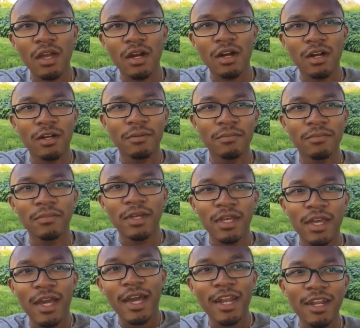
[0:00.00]
Um,
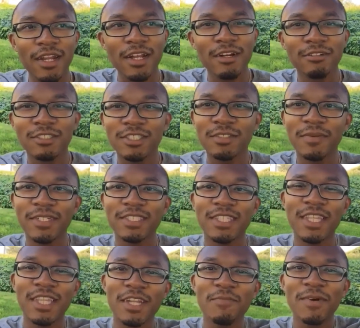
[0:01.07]
I don't know, just about
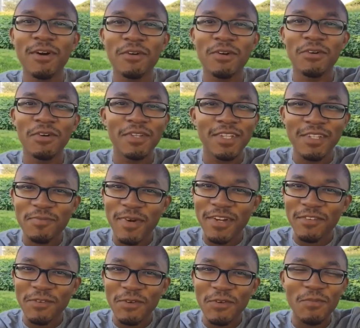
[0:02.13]
something about going into
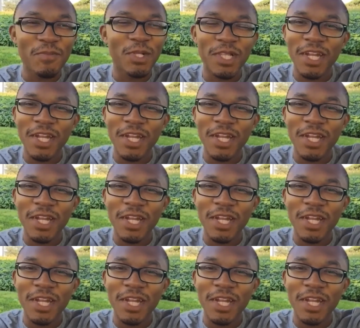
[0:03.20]
my room,